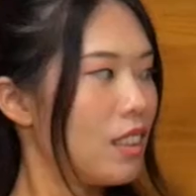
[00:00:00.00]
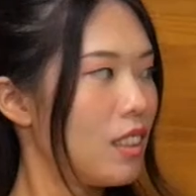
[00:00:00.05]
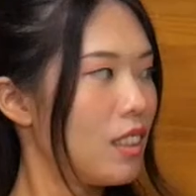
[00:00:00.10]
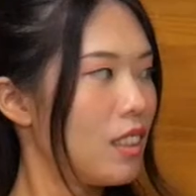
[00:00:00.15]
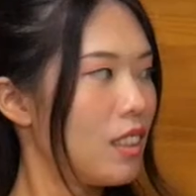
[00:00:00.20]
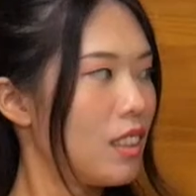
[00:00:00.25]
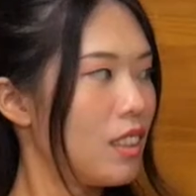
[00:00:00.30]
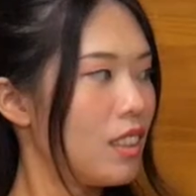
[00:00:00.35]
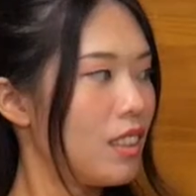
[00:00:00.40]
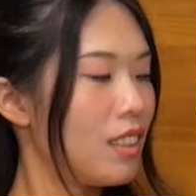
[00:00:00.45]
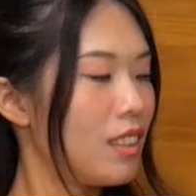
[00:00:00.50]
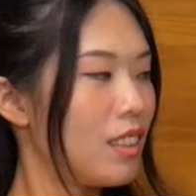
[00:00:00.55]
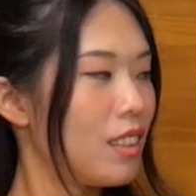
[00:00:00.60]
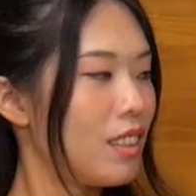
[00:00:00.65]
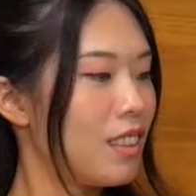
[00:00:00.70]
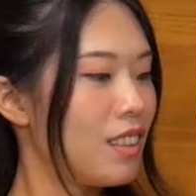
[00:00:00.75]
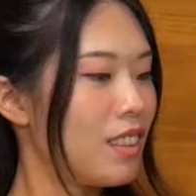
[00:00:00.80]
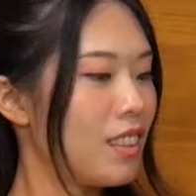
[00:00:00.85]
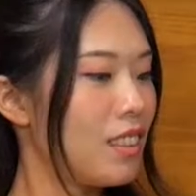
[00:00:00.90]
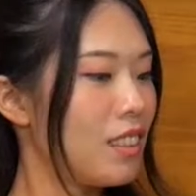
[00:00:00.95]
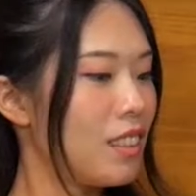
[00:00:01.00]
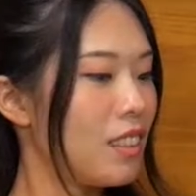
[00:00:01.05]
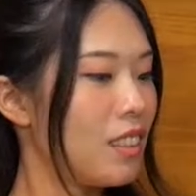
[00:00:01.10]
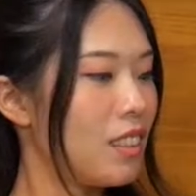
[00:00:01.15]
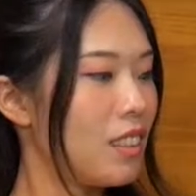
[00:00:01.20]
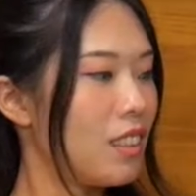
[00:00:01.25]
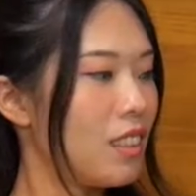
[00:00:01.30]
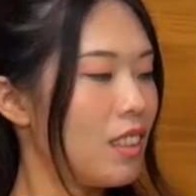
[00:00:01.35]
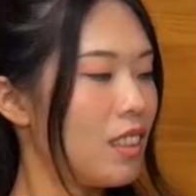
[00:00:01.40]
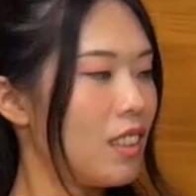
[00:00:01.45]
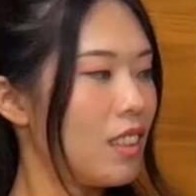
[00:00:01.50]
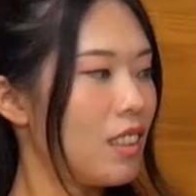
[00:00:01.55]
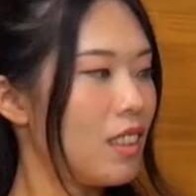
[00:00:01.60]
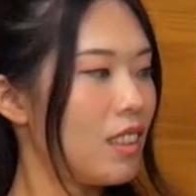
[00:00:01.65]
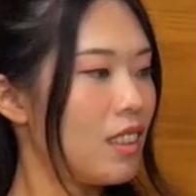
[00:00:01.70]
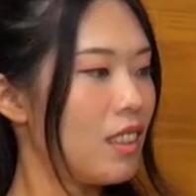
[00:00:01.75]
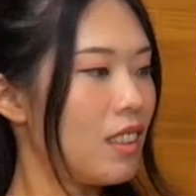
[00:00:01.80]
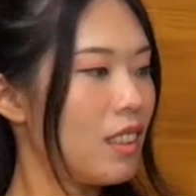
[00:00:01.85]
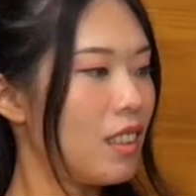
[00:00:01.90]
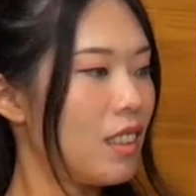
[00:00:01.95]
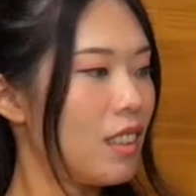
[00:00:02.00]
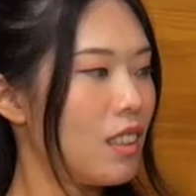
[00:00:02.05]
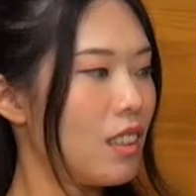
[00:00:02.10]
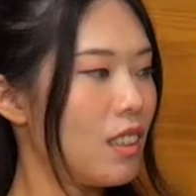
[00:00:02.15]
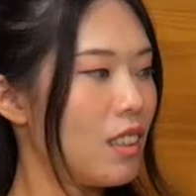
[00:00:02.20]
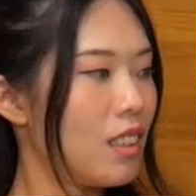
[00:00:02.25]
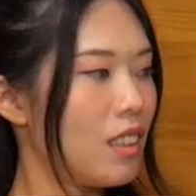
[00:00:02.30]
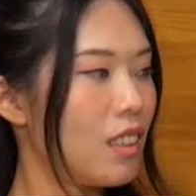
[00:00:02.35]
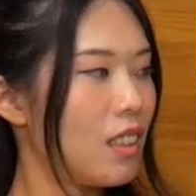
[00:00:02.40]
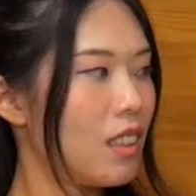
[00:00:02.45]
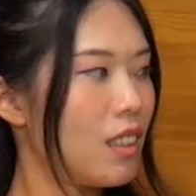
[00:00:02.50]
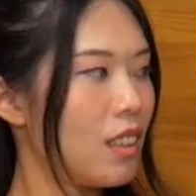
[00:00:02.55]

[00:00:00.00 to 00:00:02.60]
(not speaking)